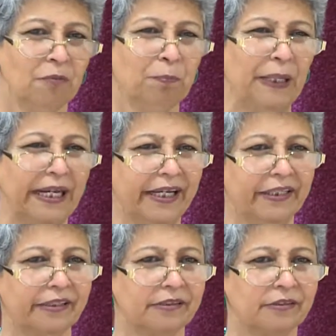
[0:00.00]

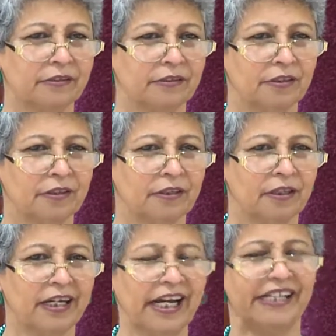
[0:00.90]
Please,
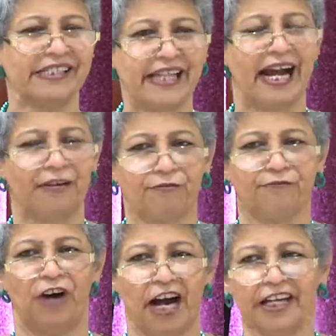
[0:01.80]
raise that
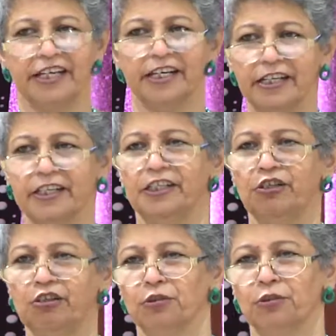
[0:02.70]
fire in
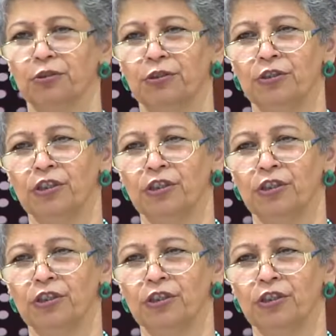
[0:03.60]
you,